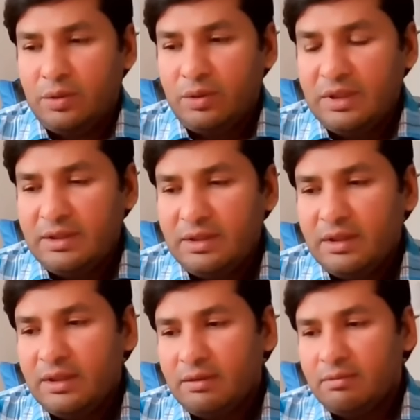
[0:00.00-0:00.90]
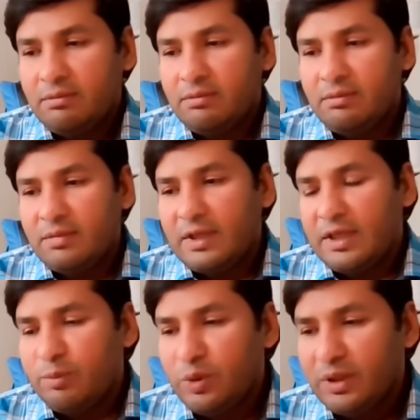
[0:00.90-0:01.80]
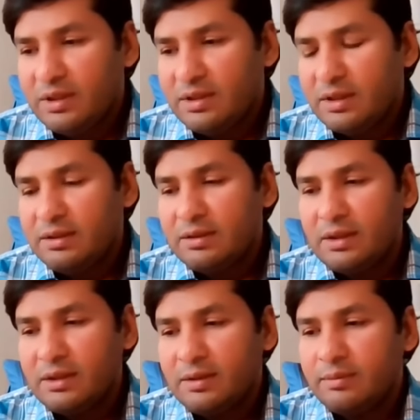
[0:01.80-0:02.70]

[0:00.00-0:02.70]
So this year, I'm doing this in